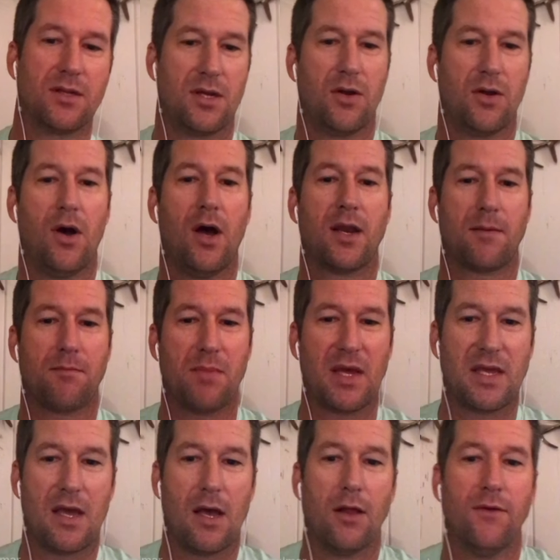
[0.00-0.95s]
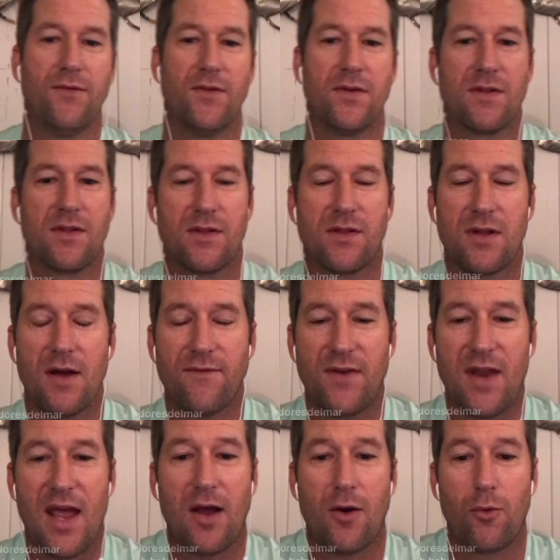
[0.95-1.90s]
hunting big yellowfins and stuff
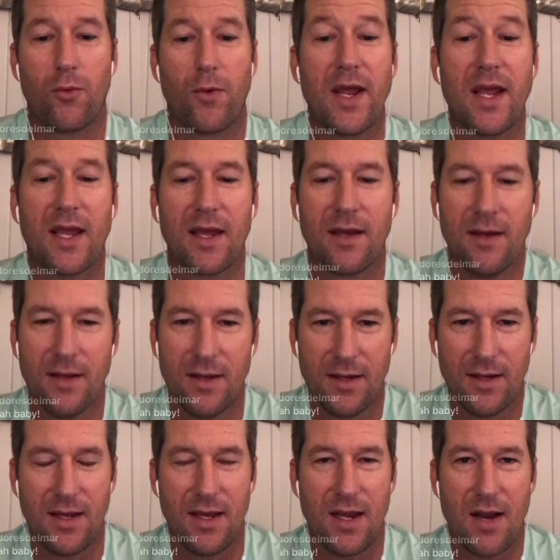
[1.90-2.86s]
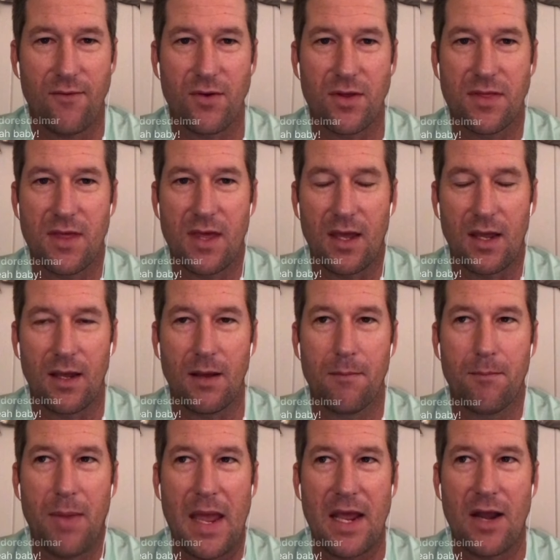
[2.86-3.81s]
and how to rig and everything
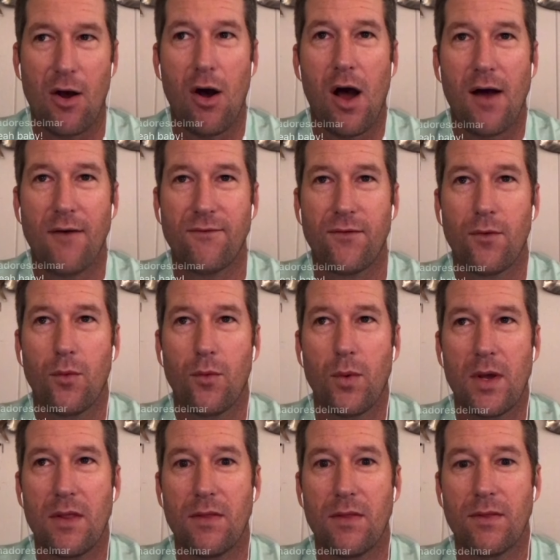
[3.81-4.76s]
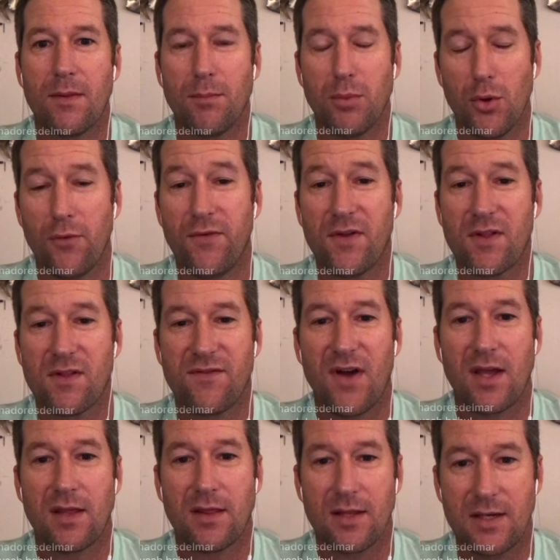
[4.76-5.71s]
paid off when the bluefins
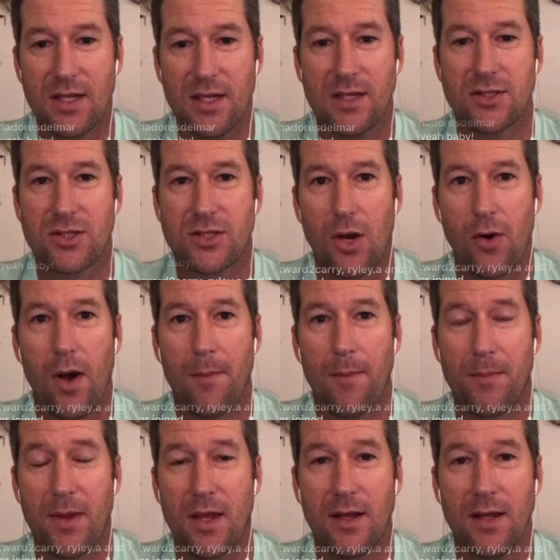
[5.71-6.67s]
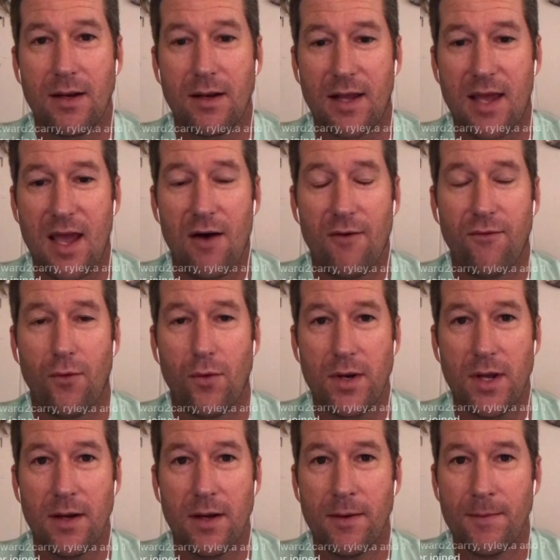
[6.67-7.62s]
finally did show up in
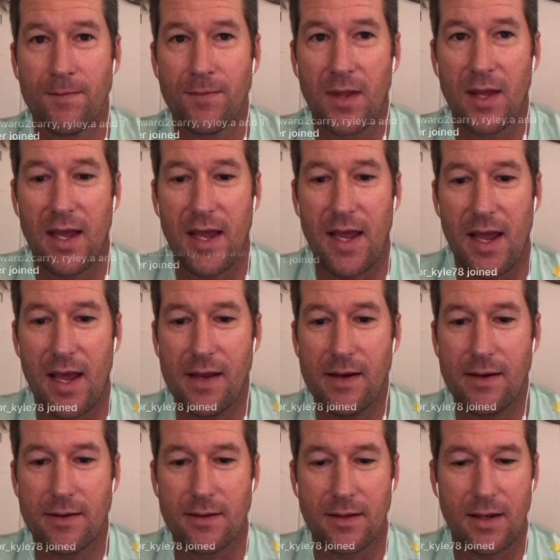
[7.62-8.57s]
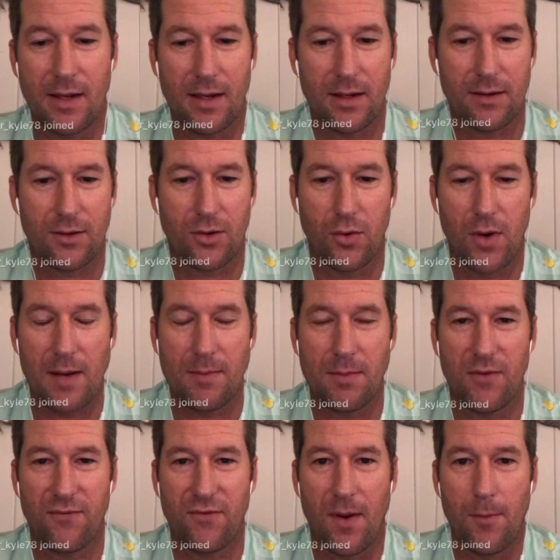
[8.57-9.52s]
California. And correct me
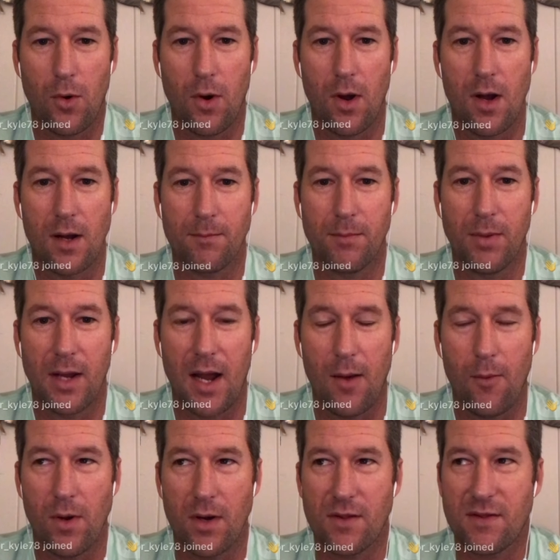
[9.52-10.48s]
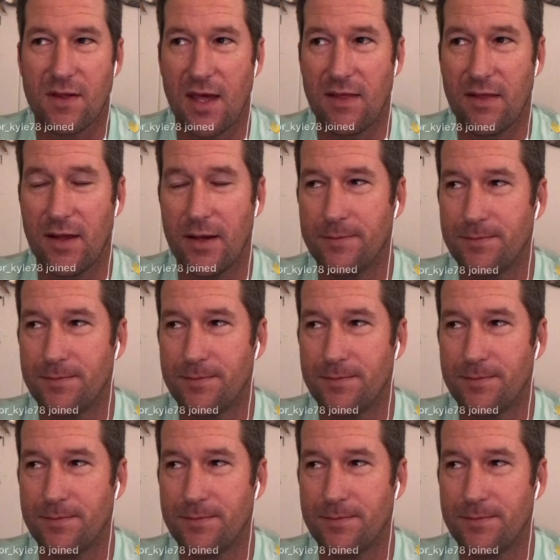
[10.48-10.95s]
if I'm wrong, but I want to say that